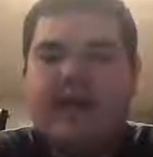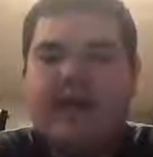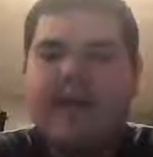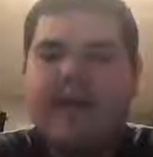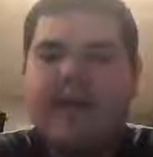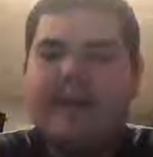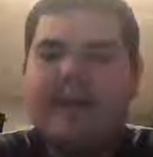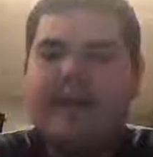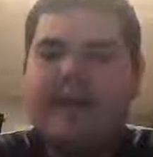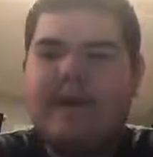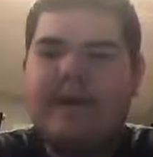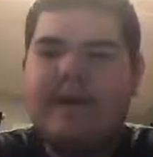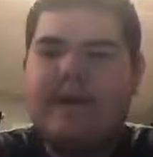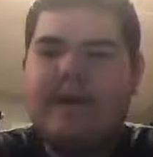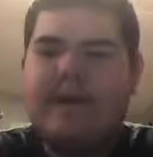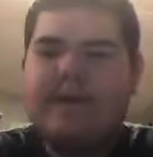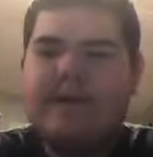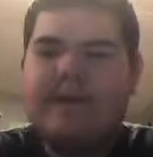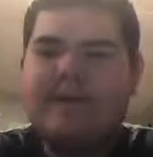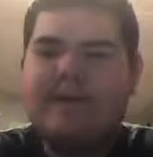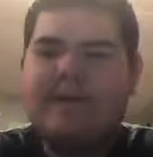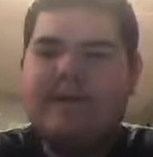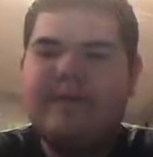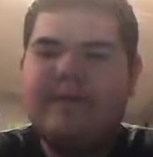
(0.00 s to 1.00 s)
But
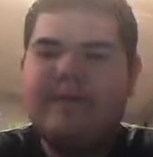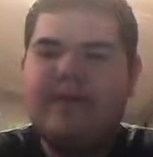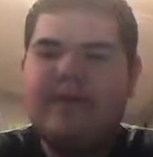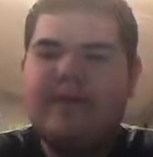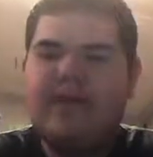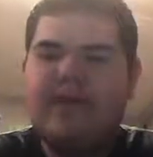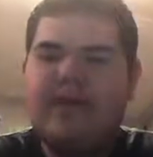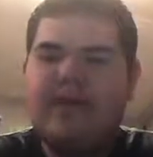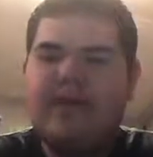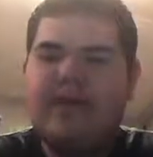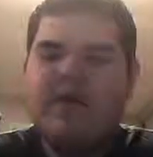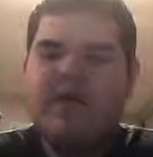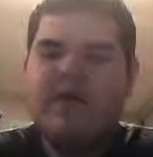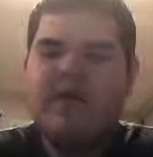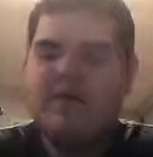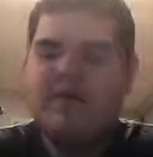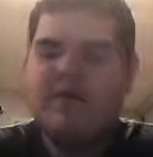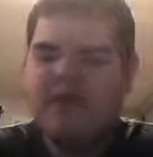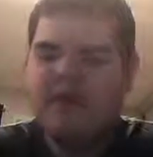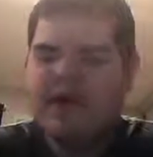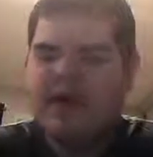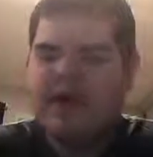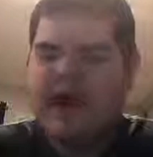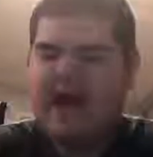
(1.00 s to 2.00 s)

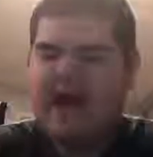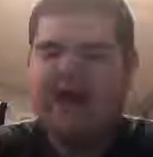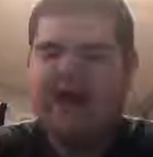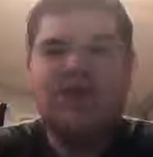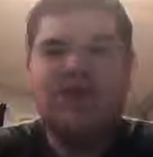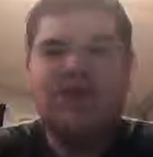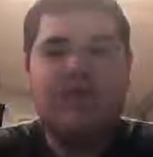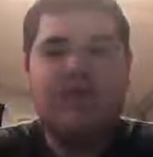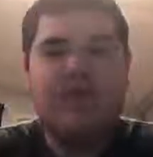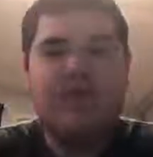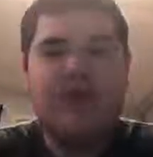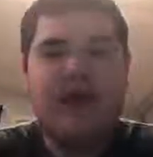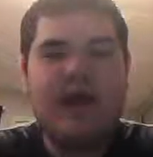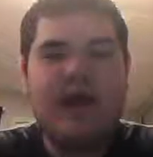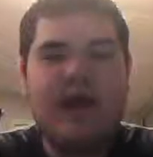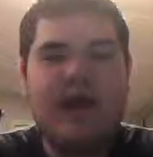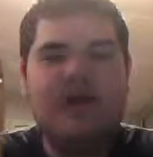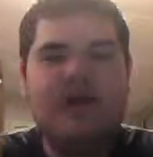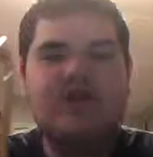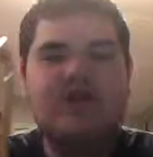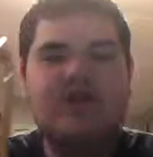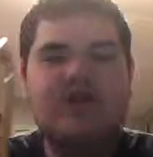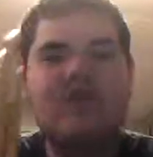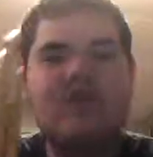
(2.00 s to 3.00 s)
the actual way you're
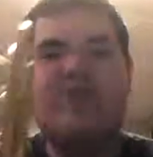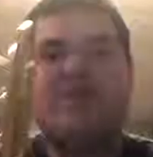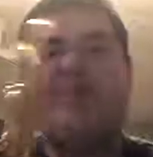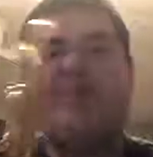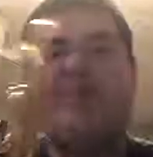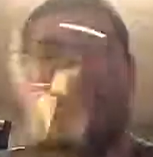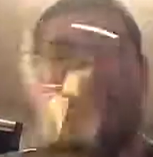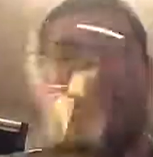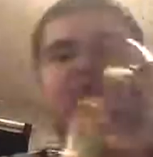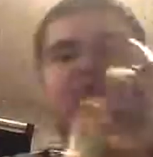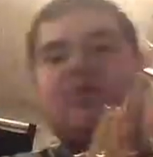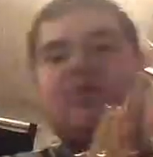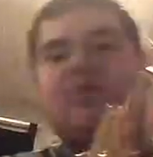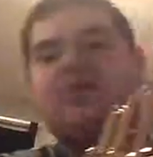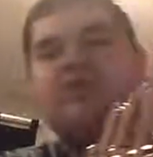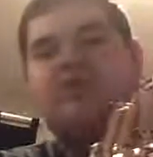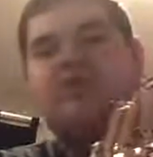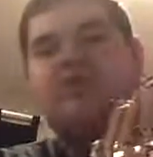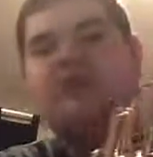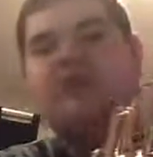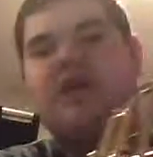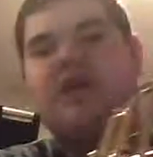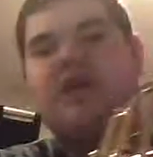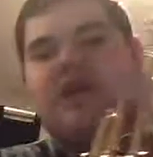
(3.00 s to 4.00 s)
supposed
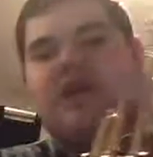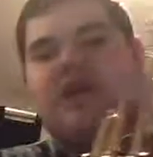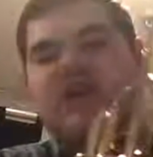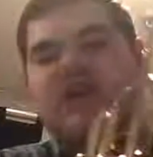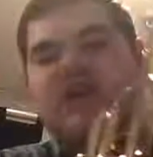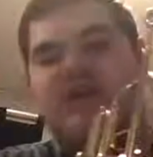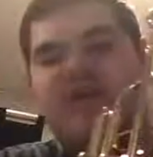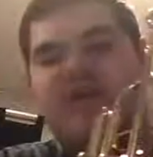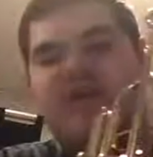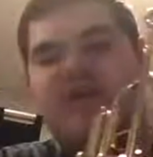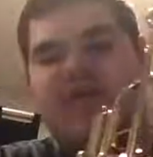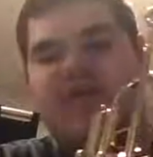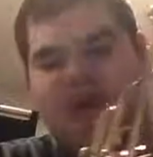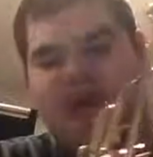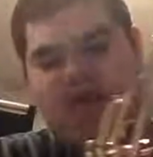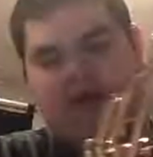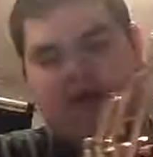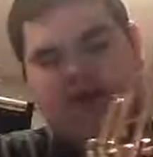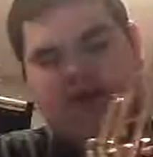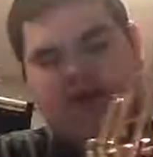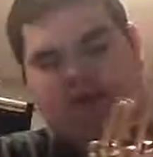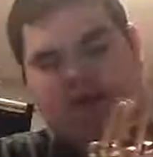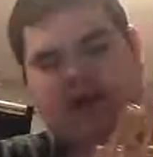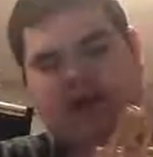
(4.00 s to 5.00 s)
to put valve
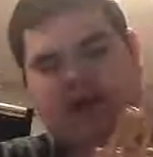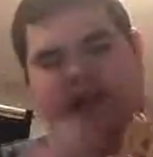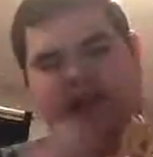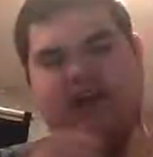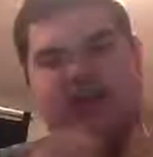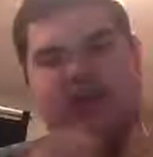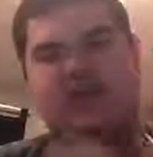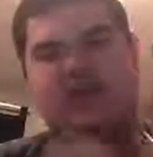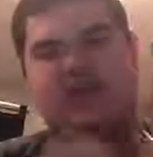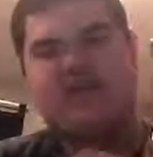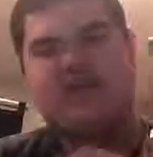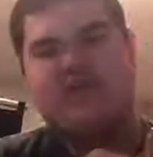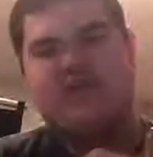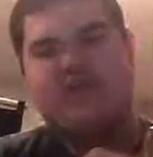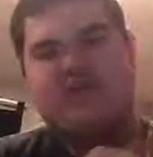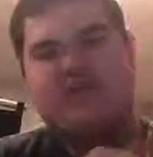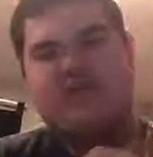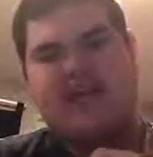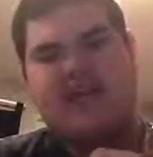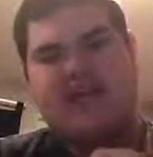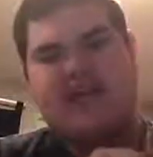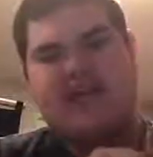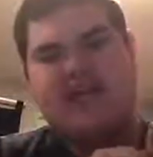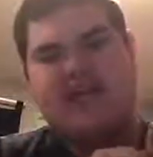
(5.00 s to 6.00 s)
oil in here is you're supposed to
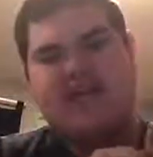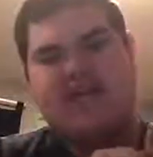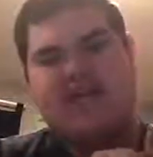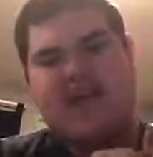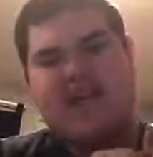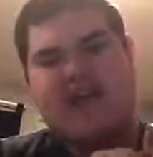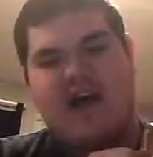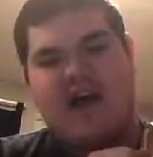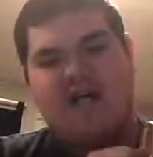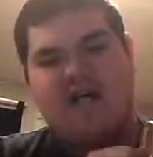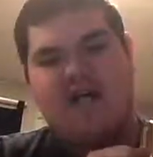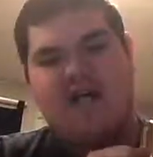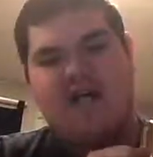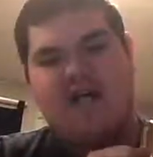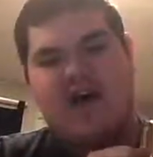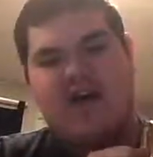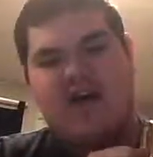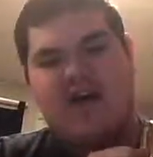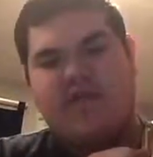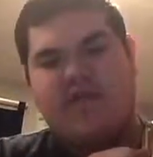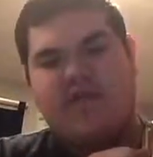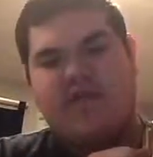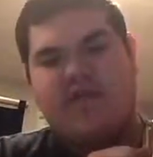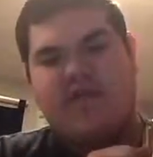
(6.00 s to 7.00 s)
take the valves
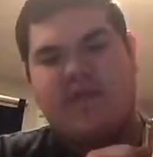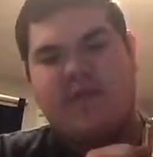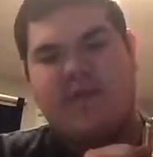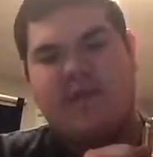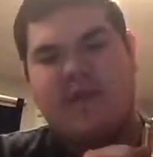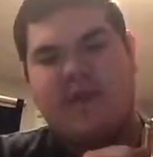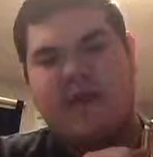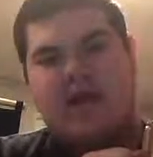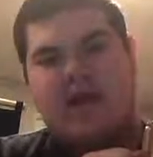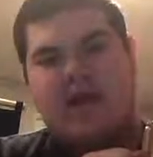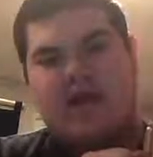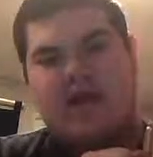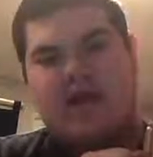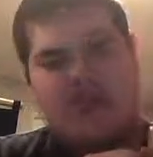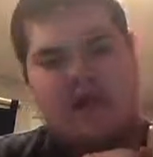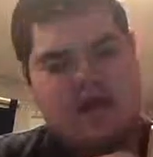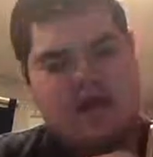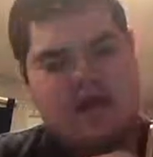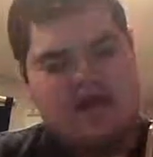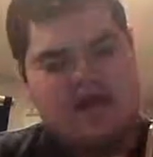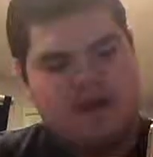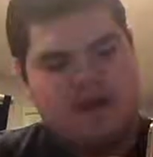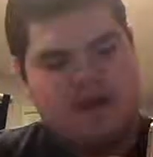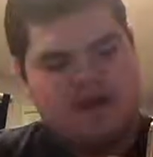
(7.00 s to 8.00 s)
off and
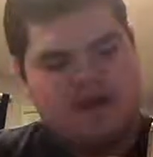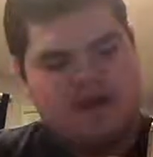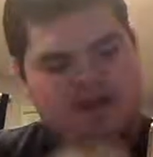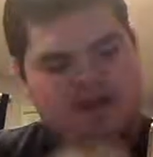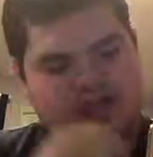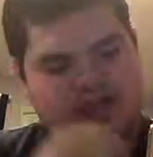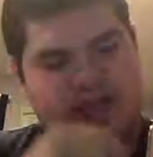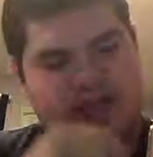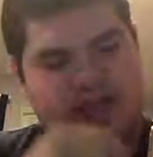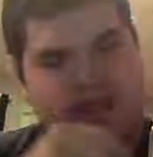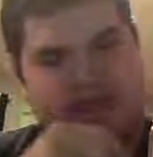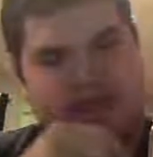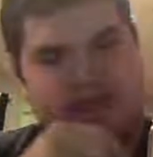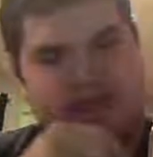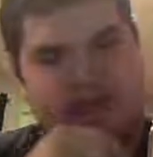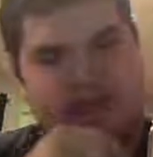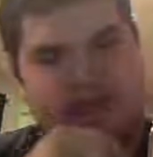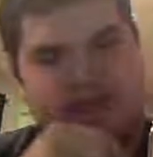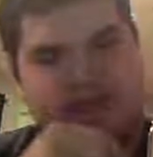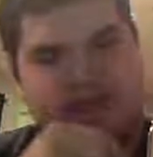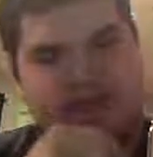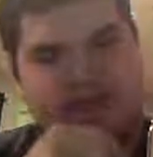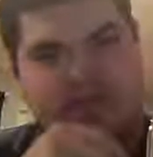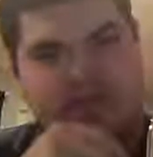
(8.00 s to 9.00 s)
then just kind of
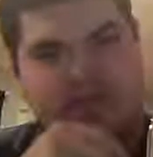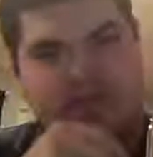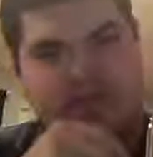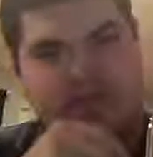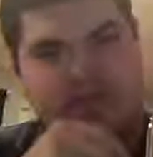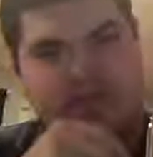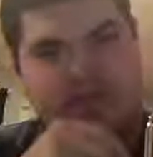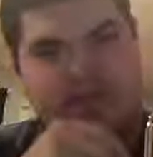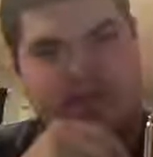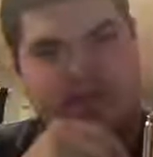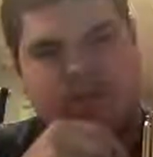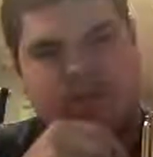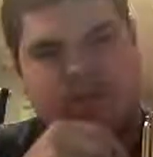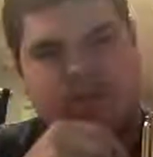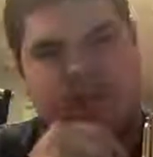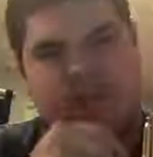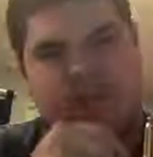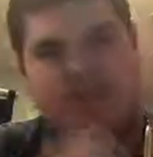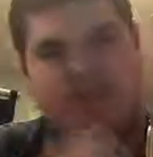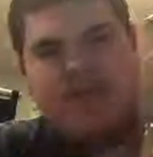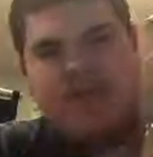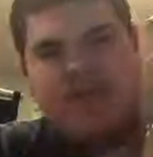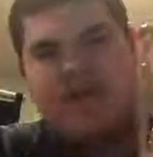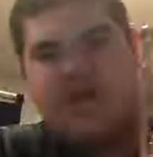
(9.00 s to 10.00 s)
put it up in there.
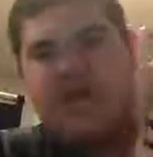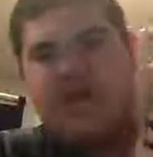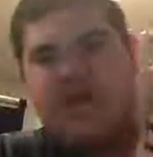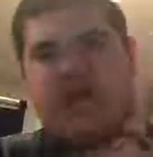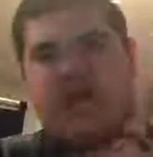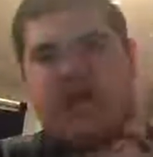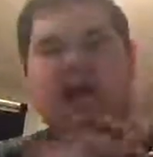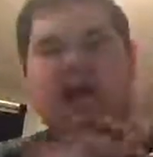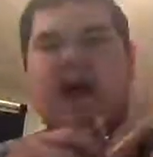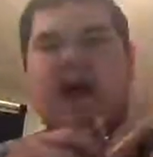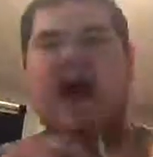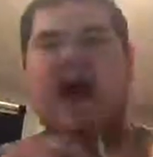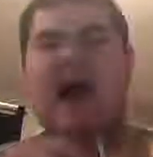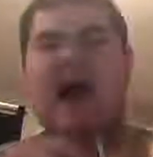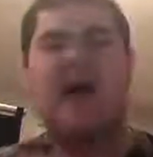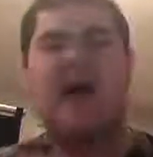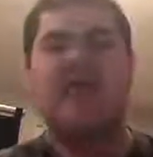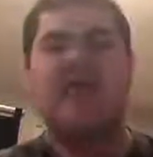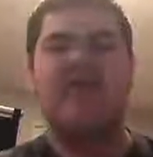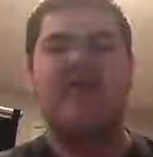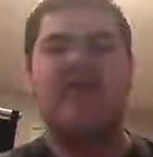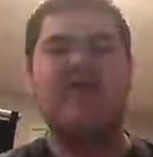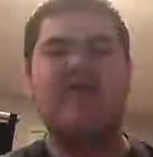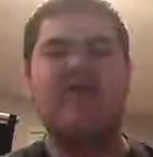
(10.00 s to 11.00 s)
But I don't
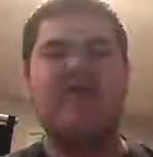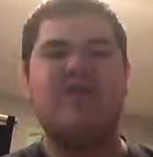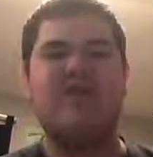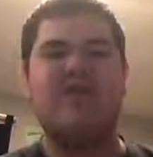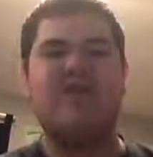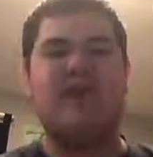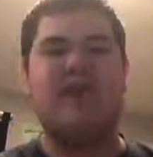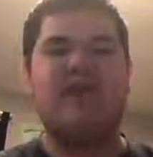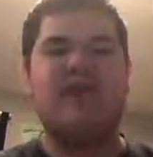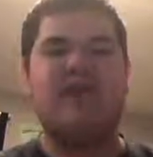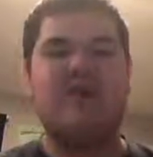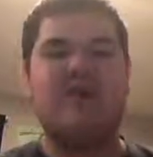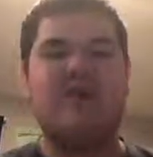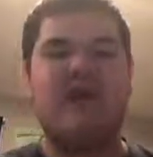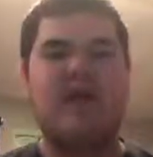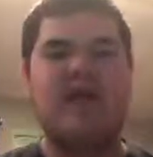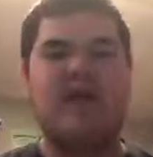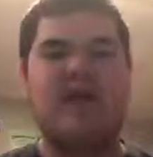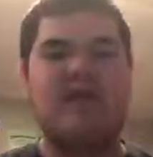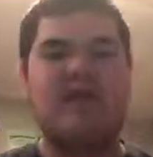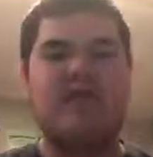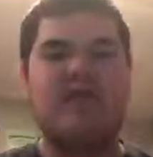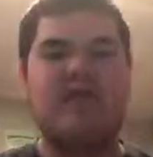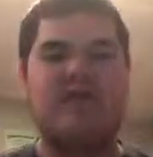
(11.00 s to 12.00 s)
ever do that. What I
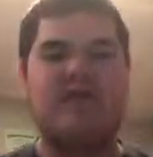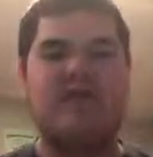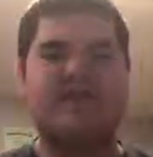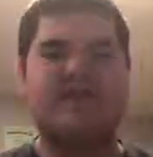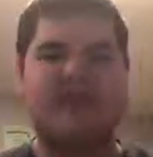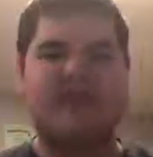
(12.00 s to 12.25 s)
do is